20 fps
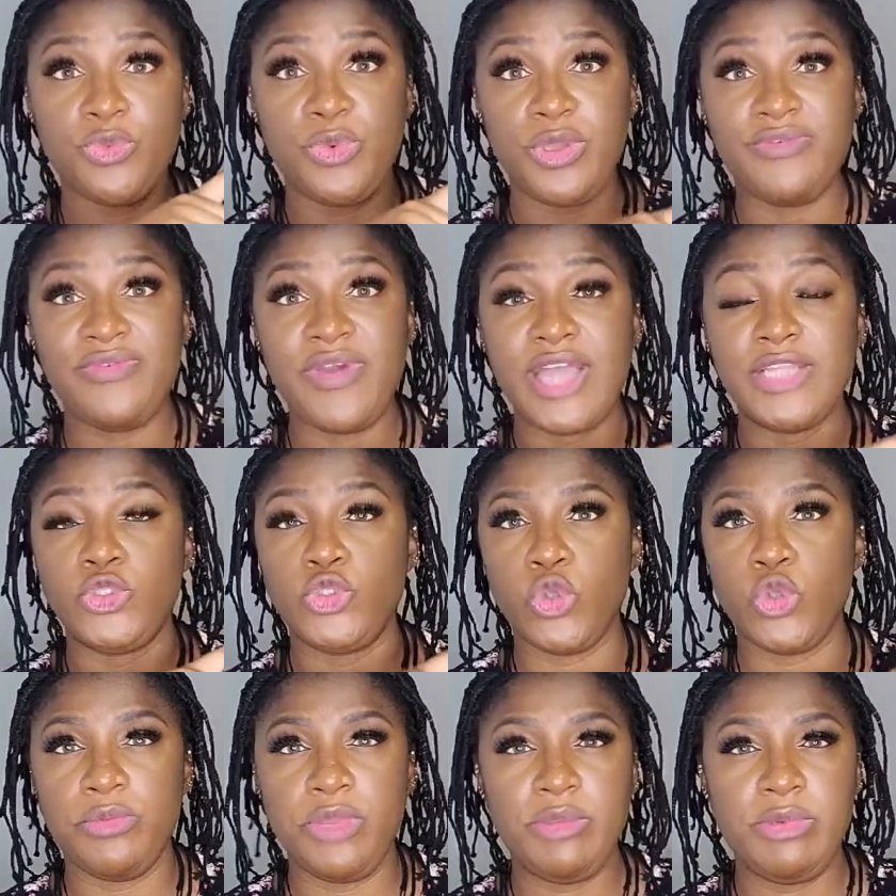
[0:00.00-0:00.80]
we've had
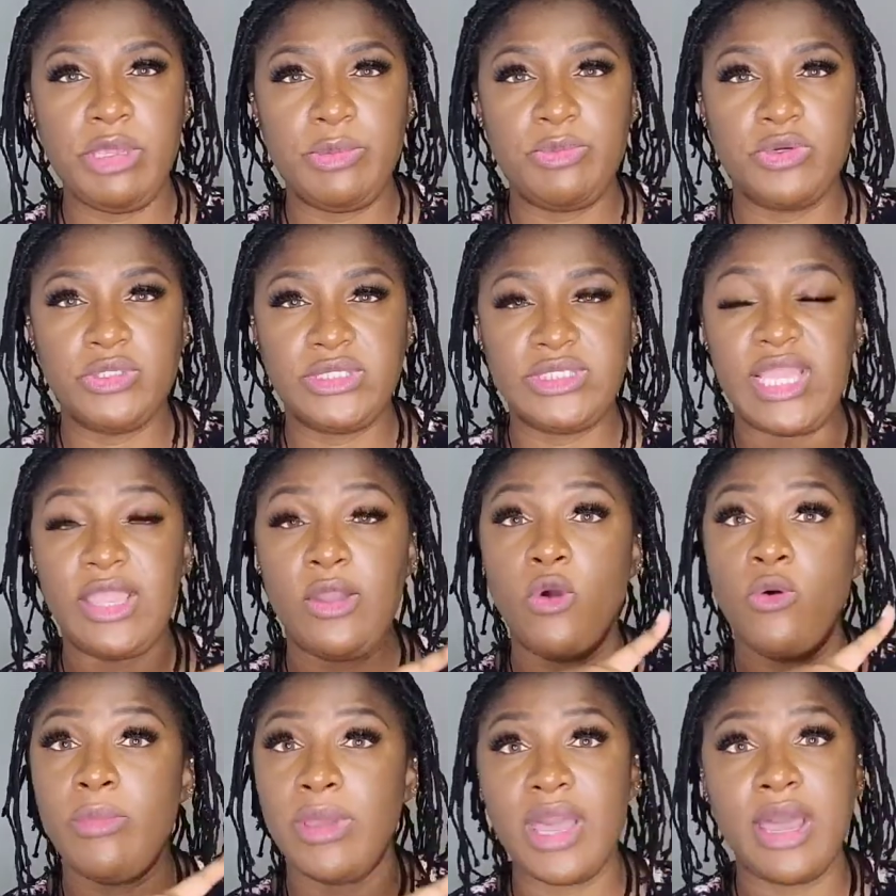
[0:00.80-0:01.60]
so many people say,
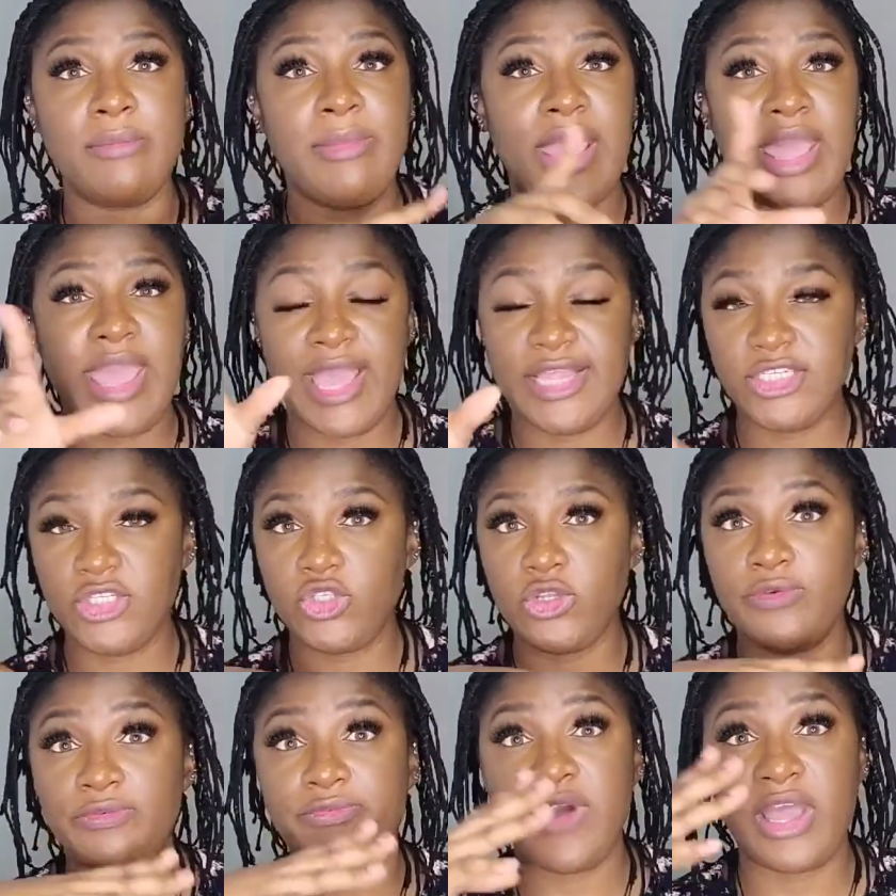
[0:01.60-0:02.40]
oh my God, my
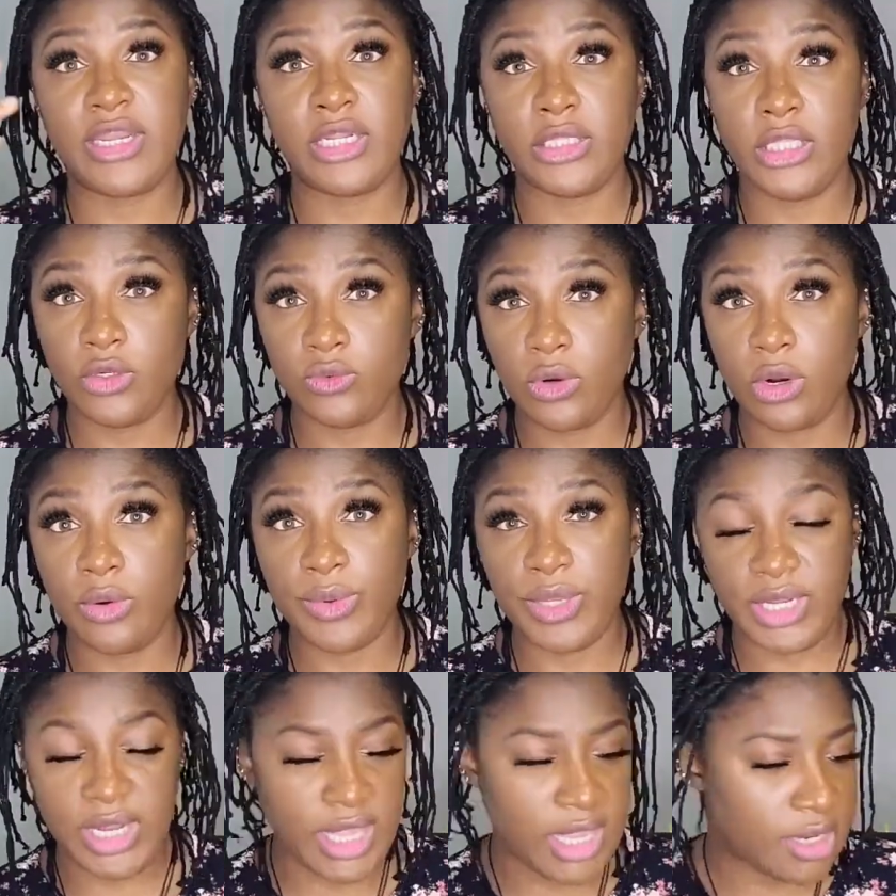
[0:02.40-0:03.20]
edges are finally
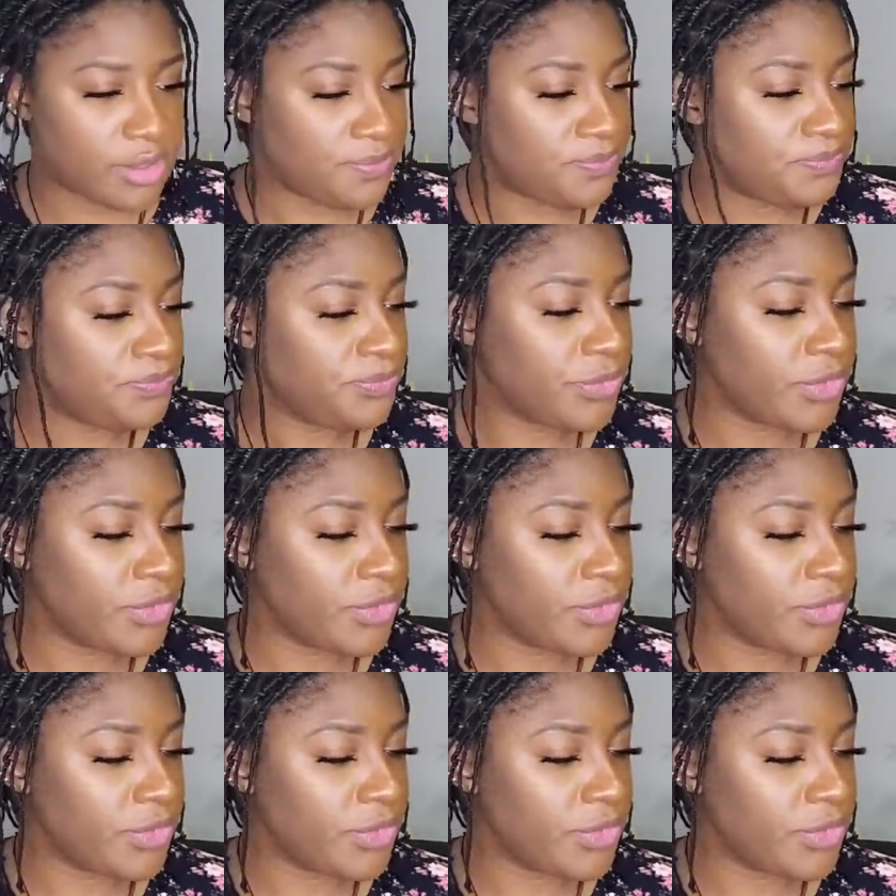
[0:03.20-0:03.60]
growing in.